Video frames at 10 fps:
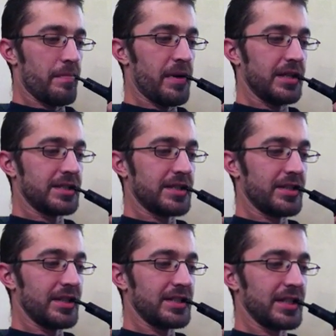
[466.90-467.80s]
Beans
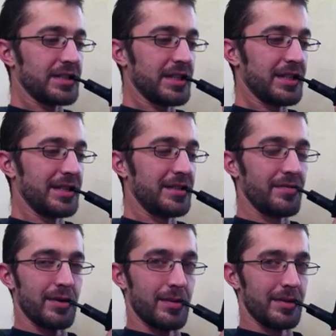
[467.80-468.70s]
316,
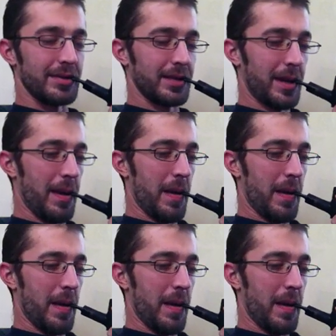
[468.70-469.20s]
of course.